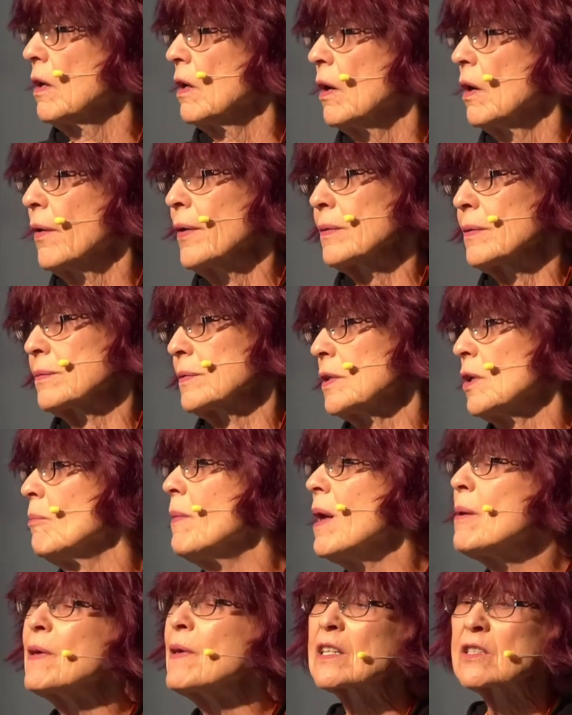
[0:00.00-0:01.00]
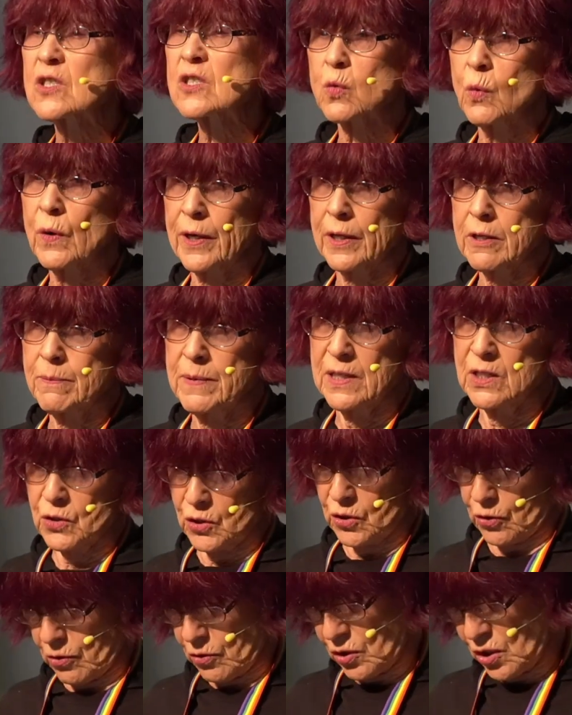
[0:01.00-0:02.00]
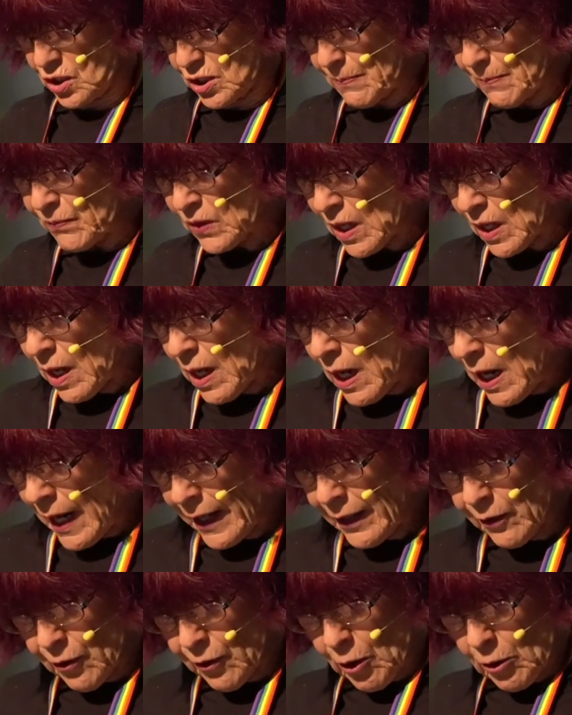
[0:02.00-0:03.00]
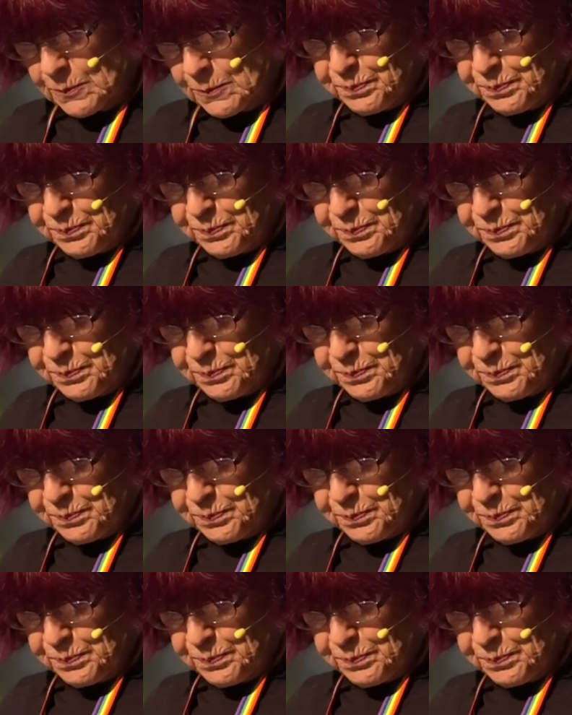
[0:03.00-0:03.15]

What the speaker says: Or maybe I just wanted to be in church. I don't know.